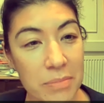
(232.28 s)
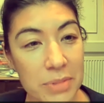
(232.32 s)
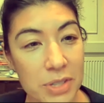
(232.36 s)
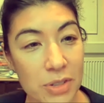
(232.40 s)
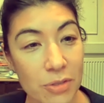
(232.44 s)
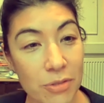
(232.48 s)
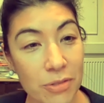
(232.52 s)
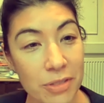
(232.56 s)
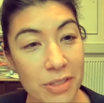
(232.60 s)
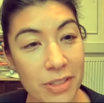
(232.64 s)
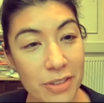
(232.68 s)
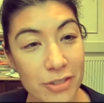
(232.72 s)

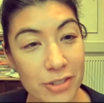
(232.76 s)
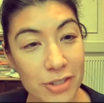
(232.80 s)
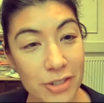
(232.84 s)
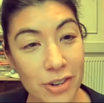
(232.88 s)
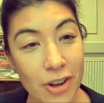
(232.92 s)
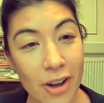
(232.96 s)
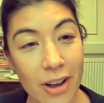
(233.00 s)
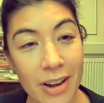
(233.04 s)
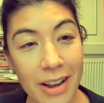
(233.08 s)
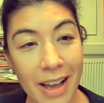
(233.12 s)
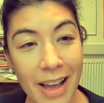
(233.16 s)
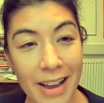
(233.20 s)
So there's
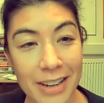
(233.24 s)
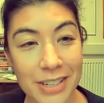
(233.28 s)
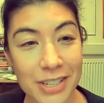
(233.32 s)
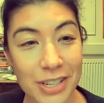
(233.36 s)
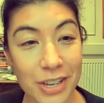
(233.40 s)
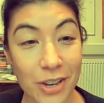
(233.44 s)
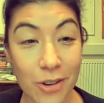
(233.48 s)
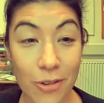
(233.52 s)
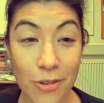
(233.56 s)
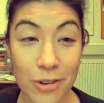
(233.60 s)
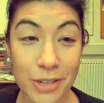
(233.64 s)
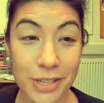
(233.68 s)
not
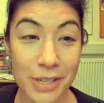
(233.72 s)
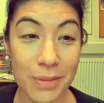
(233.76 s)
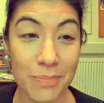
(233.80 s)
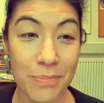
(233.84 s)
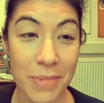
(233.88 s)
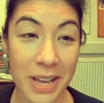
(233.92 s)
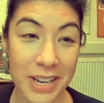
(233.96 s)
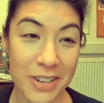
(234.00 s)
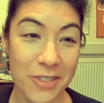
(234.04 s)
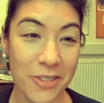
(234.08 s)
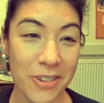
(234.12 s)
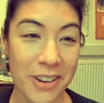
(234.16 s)
actually, of course, a
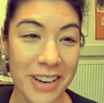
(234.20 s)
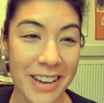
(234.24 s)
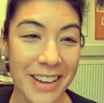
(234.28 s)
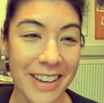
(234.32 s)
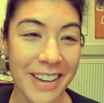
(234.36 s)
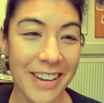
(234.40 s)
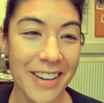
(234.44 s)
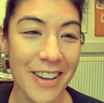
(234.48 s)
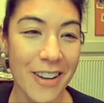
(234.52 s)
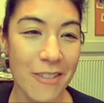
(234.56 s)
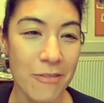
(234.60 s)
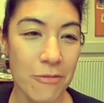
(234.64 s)

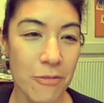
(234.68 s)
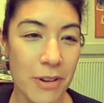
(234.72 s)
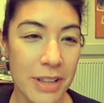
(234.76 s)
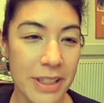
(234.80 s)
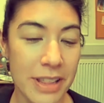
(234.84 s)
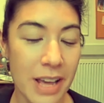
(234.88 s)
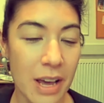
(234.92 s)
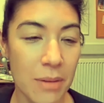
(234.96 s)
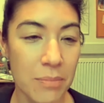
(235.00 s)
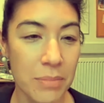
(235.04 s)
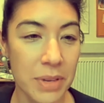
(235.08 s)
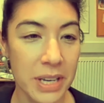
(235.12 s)
metric of
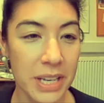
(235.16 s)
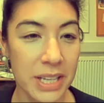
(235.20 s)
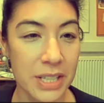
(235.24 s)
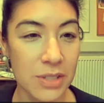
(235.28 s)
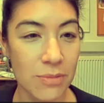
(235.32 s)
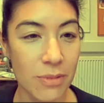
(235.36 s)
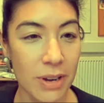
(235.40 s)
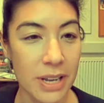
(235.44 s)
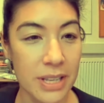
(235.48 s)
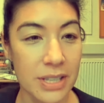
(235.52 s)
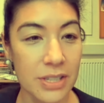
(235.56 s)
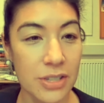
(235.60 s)
what that
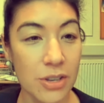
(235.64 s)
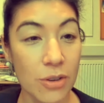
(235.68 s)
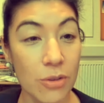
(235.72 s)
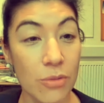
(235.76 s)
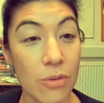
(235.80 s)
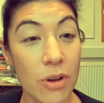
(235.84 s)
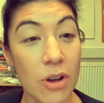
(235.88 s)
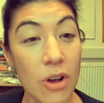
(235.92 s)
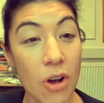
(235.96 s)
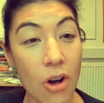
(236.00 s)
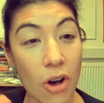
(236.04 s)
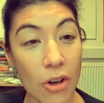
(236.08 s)
means, right?
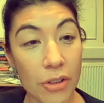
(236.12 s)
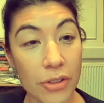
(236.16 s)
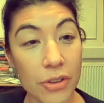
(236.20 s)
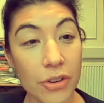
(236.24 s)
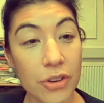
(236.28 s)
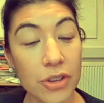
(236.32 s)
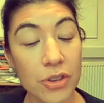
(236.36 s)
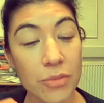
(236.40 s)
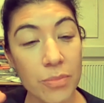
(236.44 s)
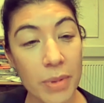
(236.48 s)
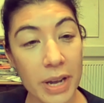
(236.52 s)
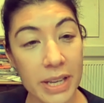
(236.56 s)
So although
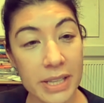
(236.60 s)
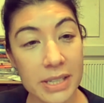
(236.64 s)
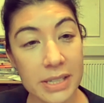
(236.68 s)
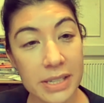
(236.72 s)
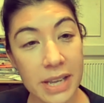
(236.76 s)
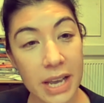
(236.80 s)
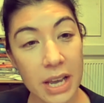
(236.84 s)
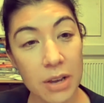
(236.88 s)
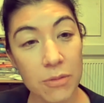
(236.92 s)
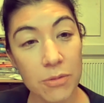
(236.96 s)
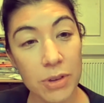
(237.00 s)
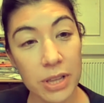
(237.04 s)
you might
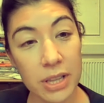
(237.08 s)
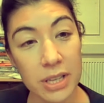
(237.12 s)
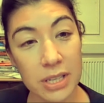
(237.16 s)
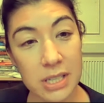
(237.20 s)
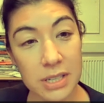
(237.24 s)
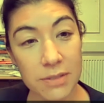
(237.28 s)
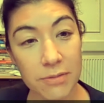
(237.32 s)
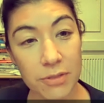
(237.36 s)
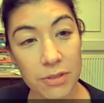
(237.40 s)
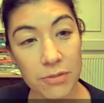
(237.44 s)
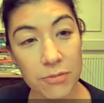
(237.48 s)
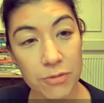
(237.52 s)
say within
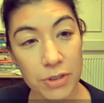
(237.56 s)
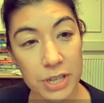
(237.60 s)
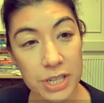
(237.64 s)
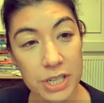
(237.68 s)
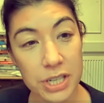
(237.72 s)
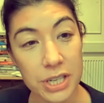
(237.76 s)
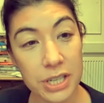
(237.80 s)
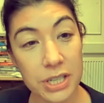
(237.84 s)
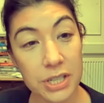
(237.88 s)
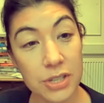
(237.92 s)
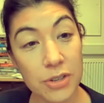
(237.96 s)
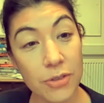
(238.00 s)
different
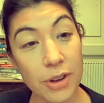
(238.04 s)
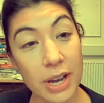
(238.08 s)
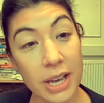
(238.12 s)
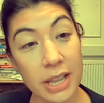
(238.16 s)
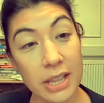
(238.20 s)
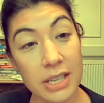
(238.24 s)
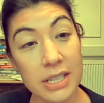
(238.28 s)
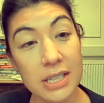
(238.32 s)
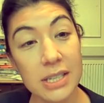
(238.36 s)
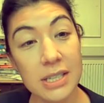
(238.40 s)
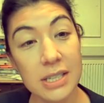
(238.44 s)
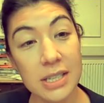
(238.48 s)
regions, okay,
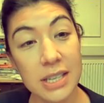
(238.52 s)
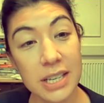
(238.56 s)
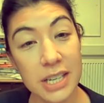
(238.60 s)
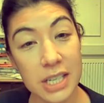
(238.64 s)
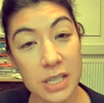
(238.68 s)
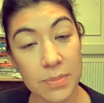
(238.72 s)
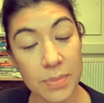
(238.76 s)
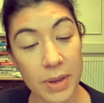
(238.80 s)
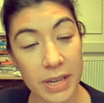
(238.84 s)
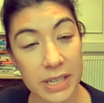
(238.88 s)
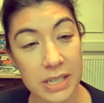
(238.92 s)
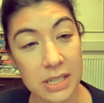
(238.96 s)
this is the
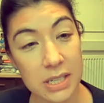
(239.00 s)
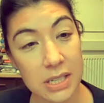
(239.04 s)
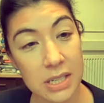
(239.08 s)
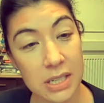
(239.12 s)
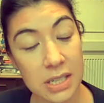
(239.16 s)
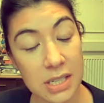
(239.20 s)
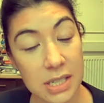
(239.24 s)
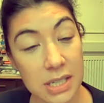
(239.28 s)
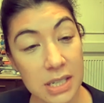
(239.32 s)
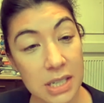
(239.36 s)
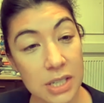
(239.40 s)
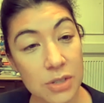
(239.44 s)
expected
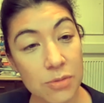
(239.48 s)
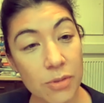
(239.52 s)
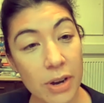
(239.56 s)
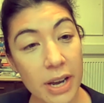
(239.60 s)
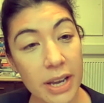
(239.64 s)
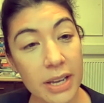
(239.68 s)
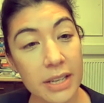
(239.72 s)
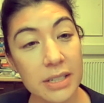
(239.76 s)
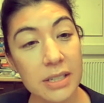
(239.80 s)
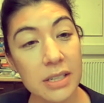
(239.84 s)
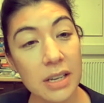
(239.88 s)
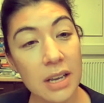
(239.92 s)
disease
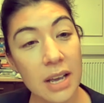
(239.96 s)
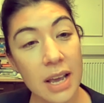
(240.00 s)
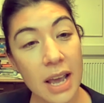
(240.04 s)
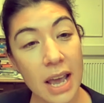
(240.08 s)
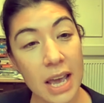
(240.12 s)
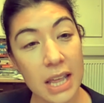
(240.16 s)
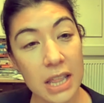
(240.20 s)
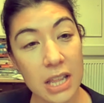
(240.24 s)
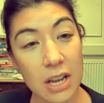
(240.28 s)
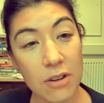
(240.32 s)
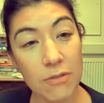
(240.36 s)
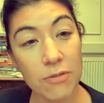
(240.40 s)
rate,
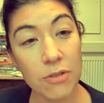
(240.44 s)
and